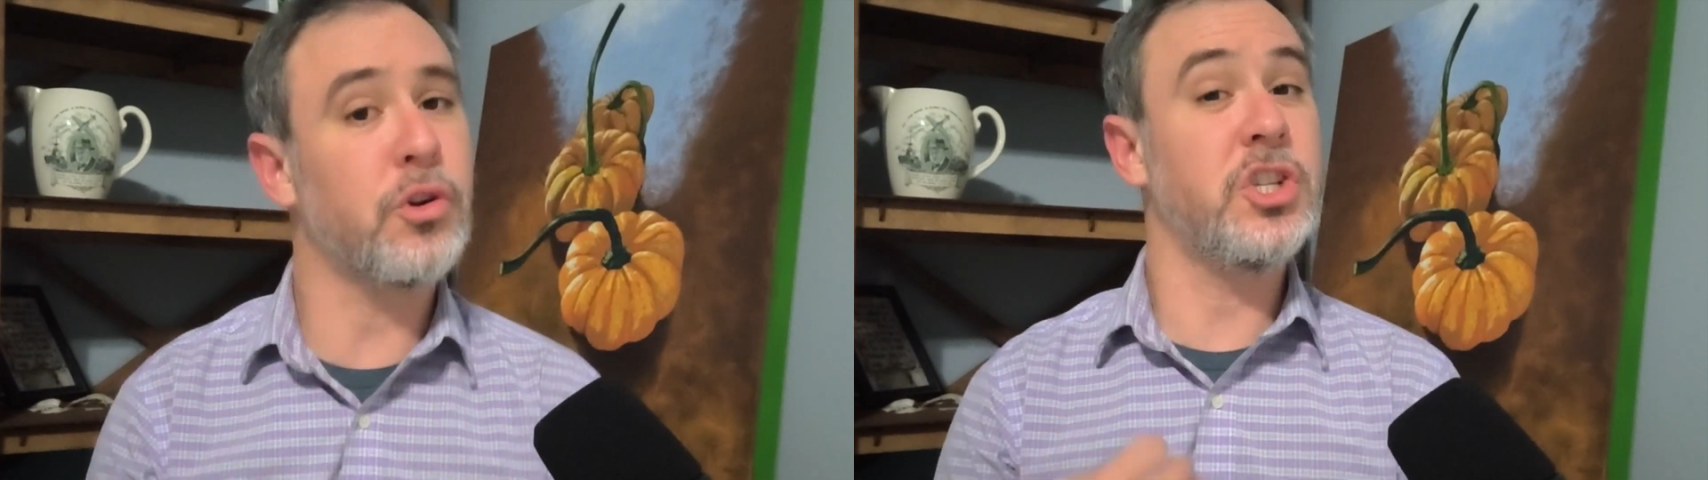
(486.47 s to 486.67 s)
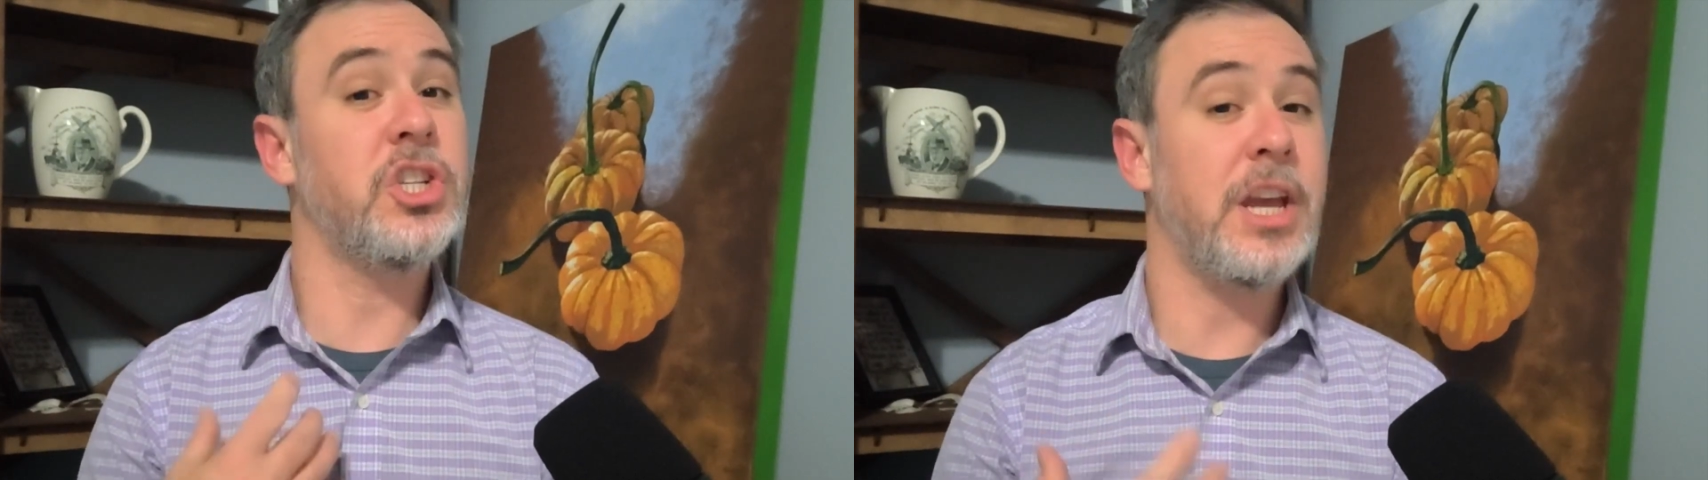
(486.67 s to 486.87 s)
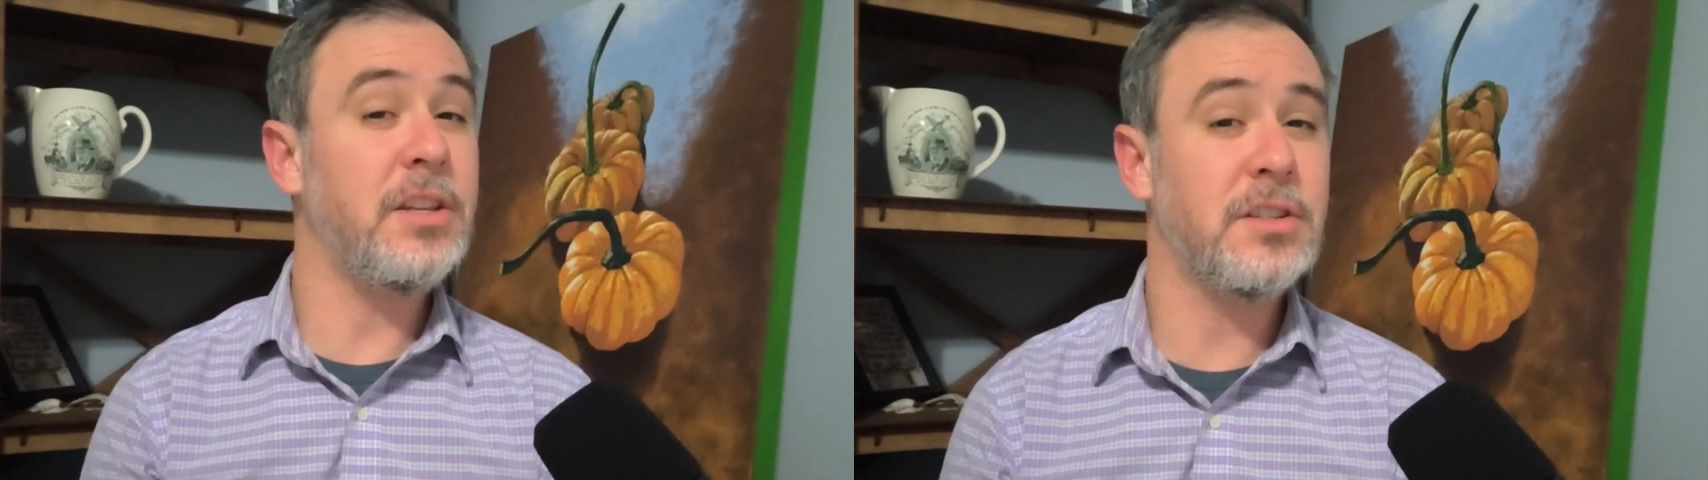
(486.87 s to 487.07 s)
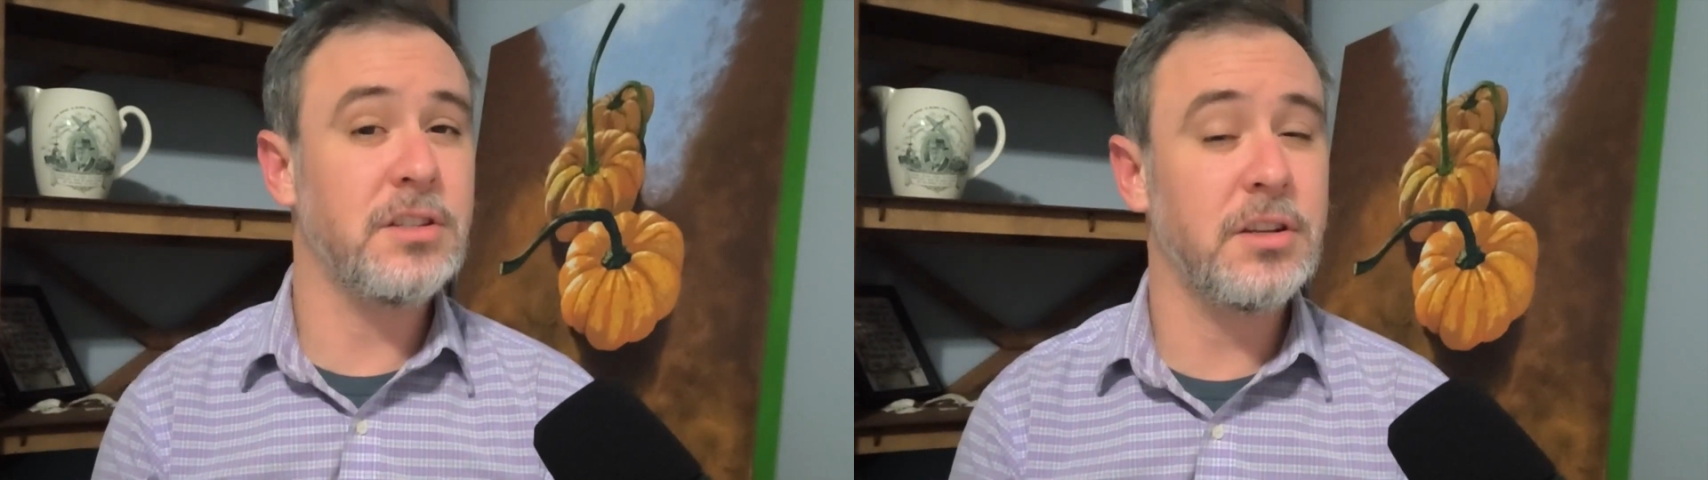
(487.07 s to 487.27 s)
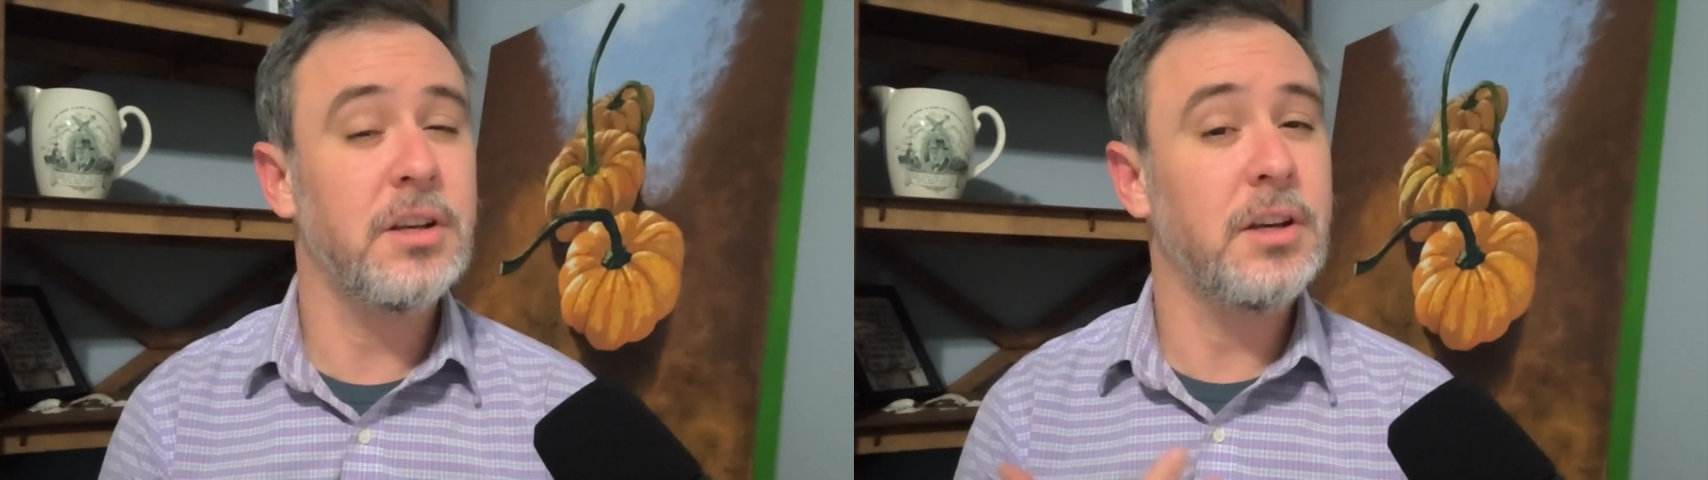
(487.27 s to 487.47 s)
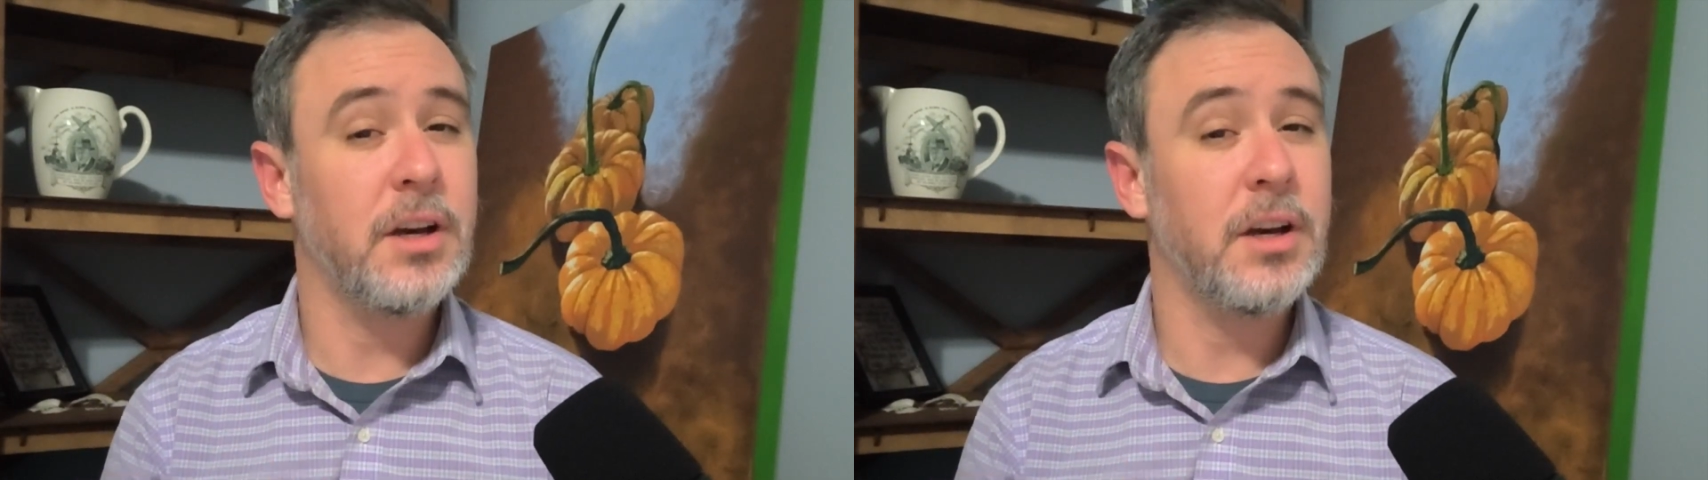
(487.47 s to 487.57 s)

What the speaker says: chaste